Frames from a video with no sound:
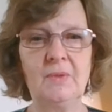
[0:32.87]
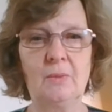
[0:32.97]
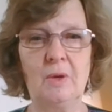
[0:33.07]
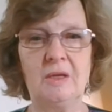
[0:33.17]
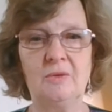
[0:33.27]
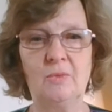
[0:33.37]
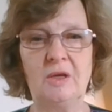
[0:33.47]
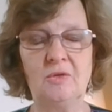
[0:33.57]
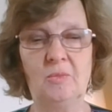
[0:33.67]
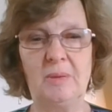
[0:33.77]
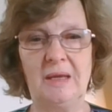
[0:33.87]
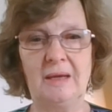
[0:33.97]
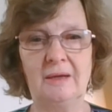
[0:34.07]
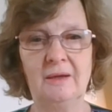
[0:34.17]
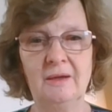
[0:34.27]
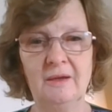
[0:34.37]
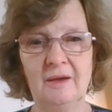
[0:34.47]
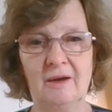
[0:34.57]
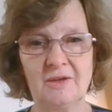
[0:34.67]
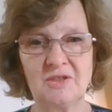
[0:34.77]
when you're being
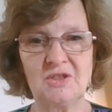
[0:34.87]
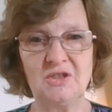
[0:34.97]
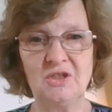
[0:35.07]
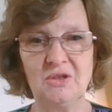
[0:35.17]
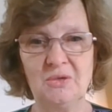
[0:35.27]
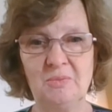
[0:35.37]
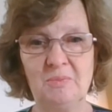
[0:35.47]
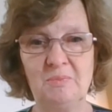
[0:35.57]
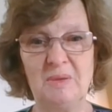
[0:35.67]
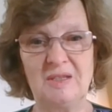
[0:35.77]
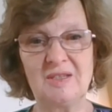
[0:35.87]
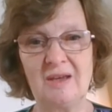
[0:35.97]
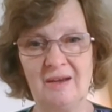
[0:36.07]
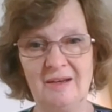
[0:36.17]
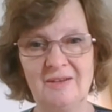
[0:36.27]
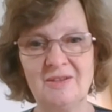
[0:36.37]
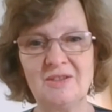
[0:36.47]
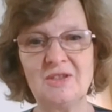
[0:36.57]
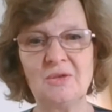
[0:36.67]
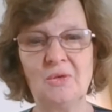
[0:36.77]
asked to be
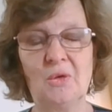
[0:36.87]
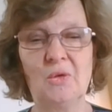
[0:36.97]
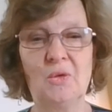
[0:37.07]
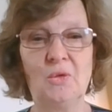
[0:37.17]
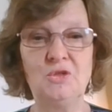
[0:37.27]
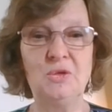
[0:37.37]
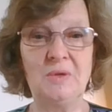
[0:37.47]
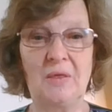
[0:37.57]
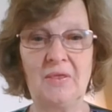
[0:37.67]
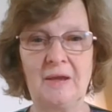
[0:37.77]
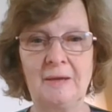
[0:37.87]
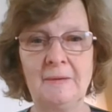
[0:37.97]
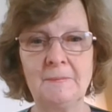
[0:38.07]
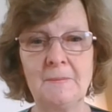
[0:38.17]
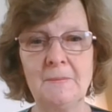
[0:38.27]
silent or do nothing.